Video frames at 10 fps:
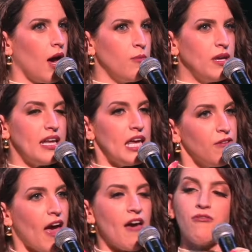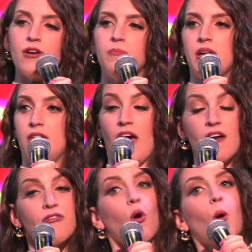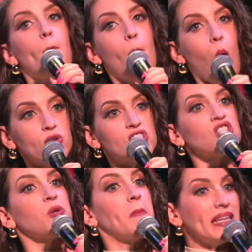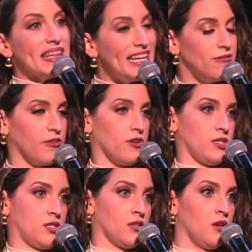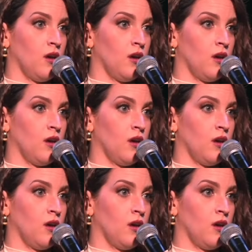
if every or most believers